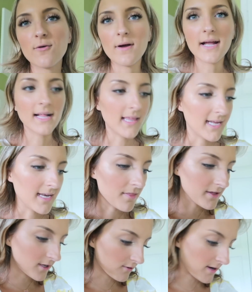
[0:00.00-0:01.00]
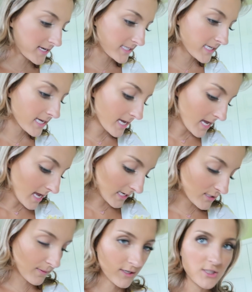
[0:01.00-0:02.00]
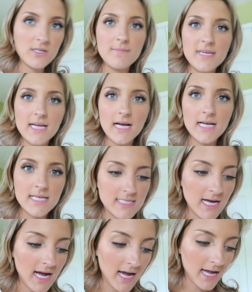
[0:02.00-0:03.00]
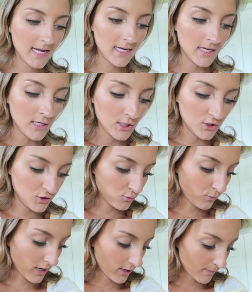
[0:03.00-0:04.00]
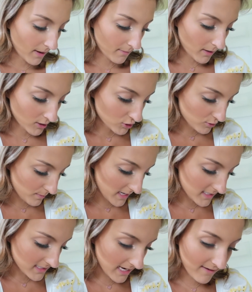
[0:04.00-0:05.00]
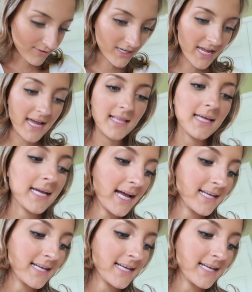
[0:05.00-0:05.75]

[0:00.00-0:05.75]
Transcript: quick, like nothing crazy, especially because I do wear my Mantra Band every day, like